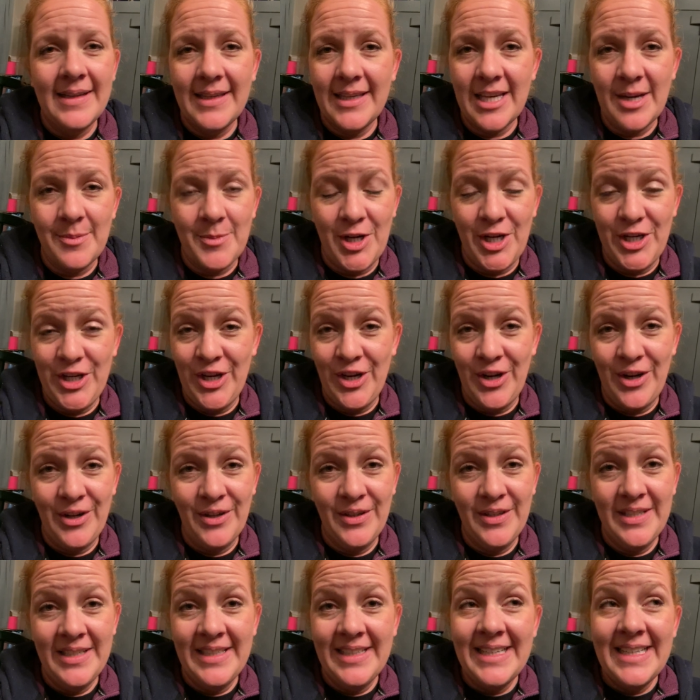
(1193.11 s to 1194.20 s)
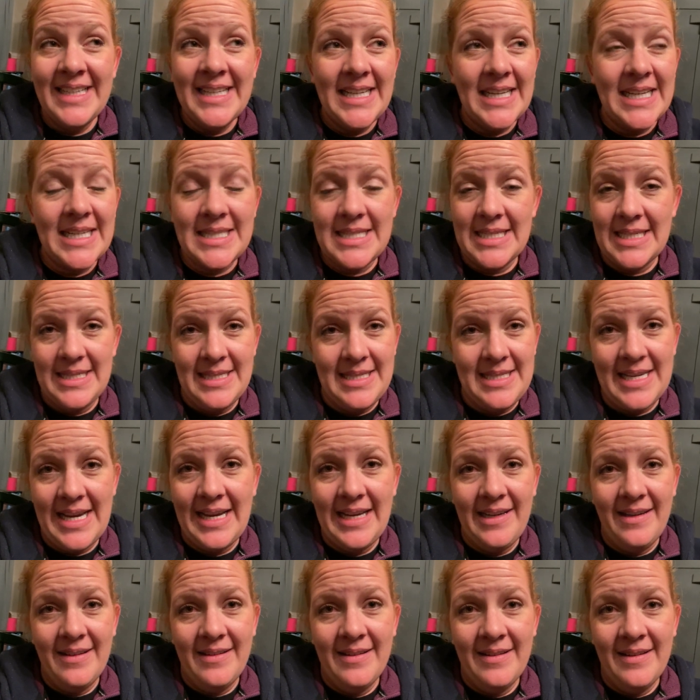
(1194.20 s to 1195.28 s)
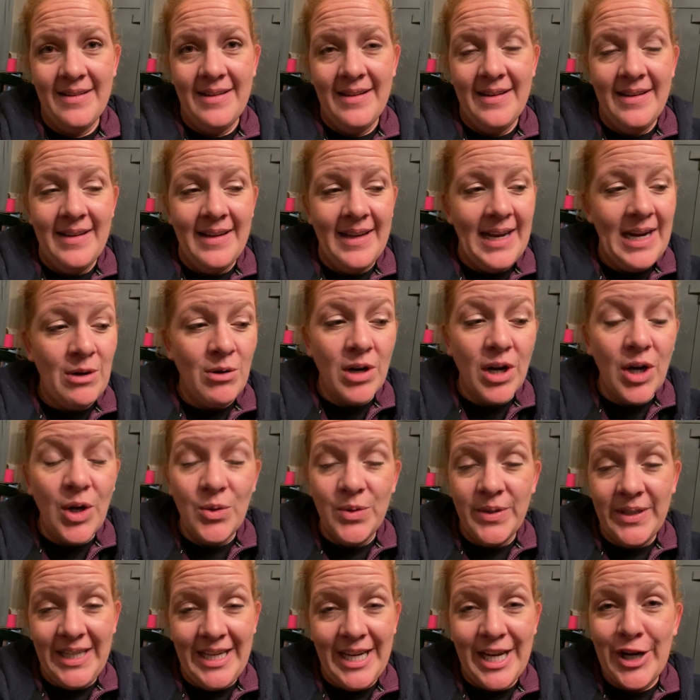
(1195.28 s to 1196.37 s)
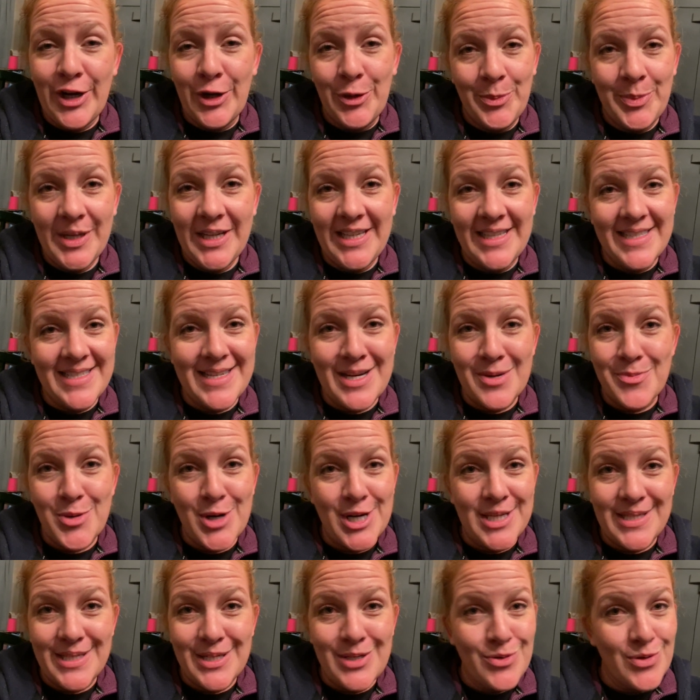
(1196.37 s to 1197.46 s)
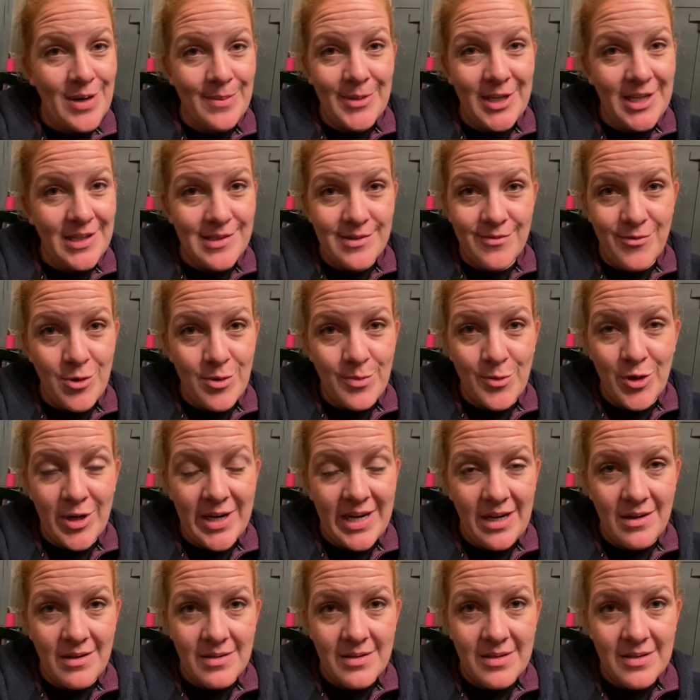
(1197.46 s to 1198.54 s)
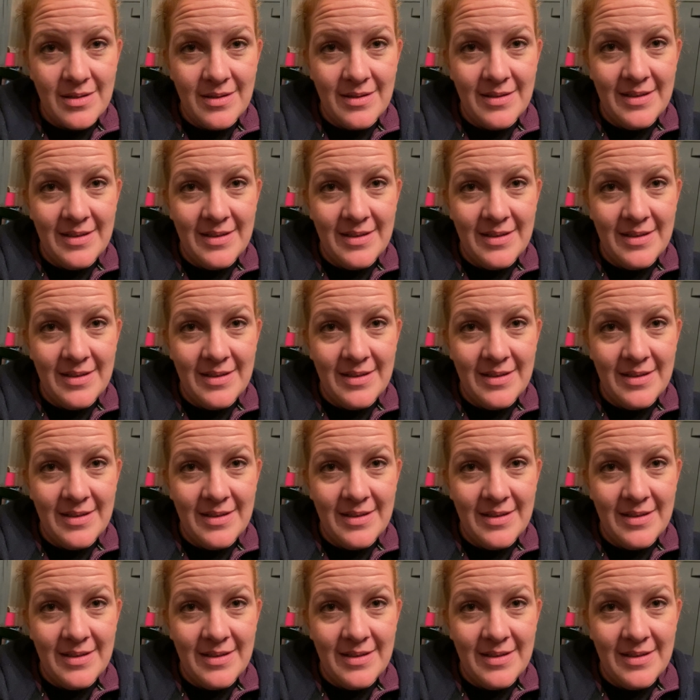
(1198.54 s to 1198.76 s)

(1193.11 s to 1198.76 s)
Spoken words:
Come on, y'all. It's insane. Our only hope is that President Trump gets 4 more years.